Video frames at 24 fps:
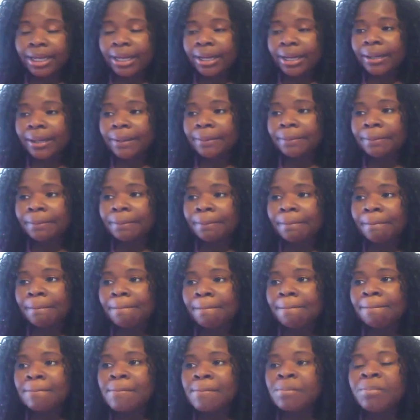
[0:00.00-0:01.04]

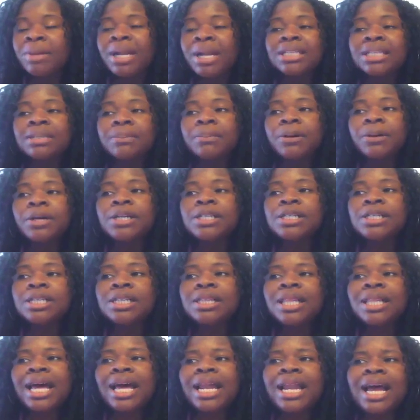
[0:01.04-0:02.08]
But as a
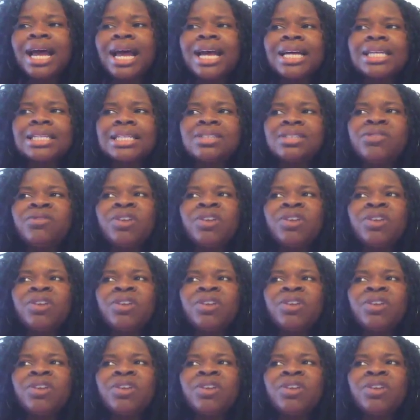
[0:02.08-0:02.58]
person that has